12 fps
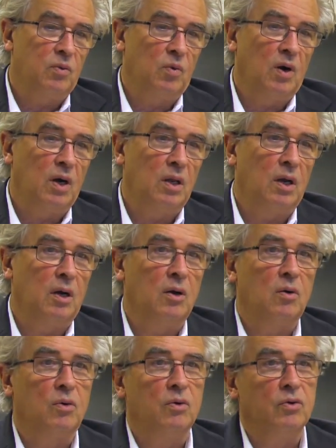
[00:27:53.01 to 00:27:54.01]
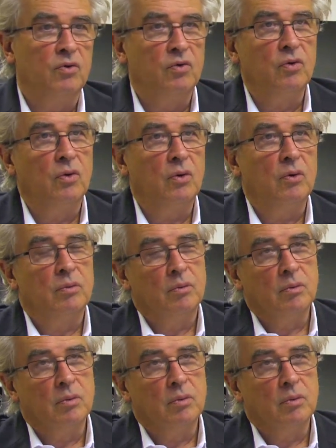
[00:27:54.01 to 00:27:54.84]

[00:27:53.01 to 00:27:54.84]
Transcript: in a while I go on a tour